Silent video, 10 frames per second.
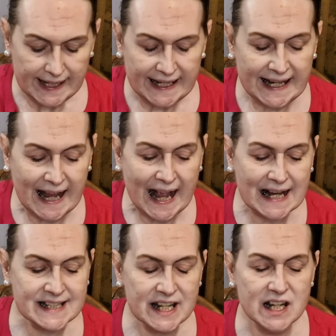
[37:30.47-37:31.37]
it
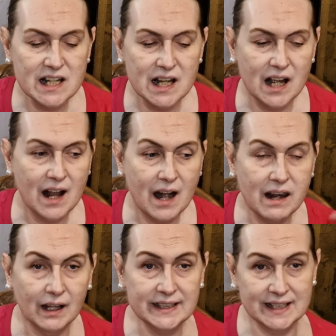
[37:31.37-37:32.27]
has
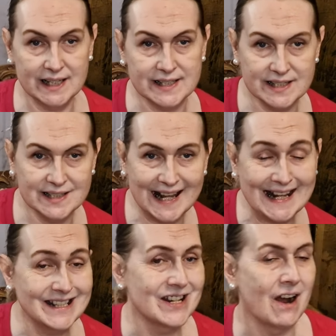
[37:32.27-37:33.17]
lightness
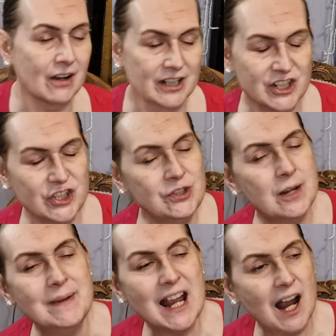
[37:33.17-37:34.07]
and darkness. You
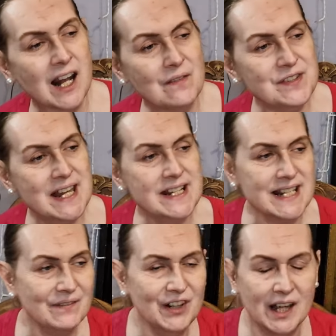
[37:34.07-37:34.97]
know me, I love scents
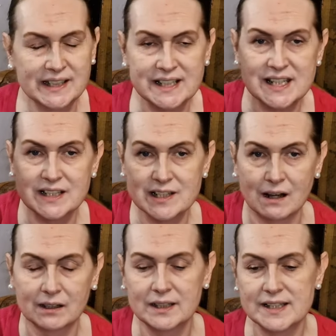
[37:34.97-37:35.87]
that have lightness and
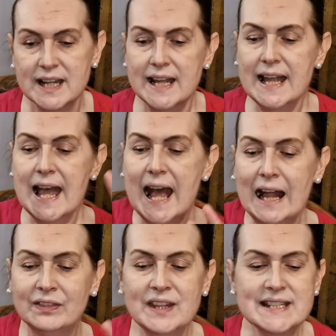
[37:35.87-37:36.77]
darkness.
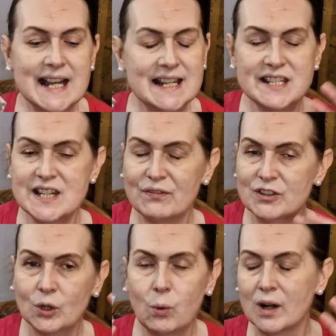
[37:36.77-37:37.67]
And this has
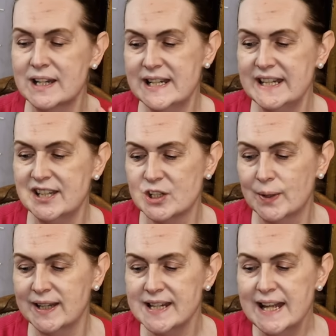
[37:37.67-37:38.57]
different qualities to
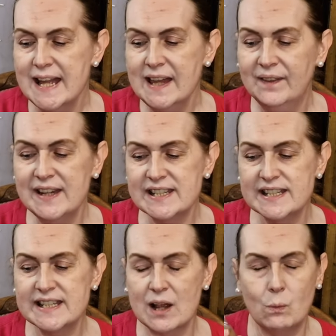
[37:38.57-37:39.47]
it.
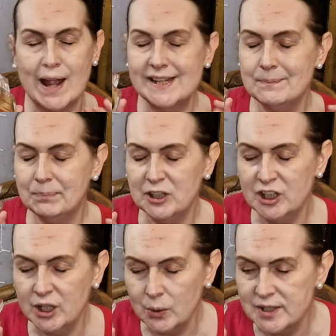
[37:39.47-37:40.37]
This wears
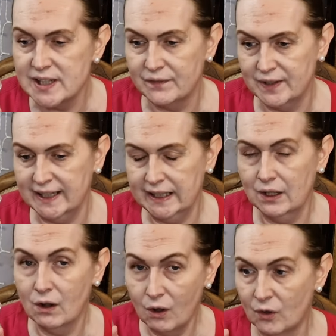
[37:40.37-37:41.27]
beautifully
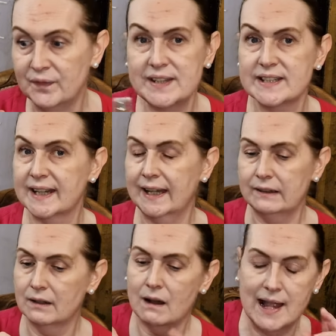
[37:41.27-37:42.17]
on the skin.
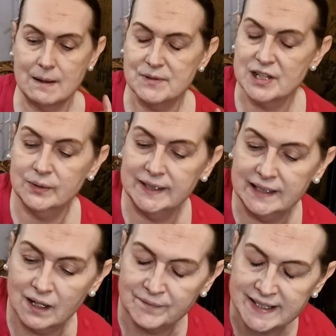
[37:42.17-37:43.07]
I absolutely
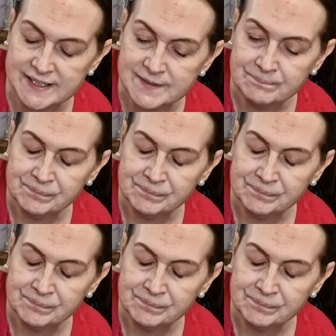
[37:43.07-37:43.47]
love it.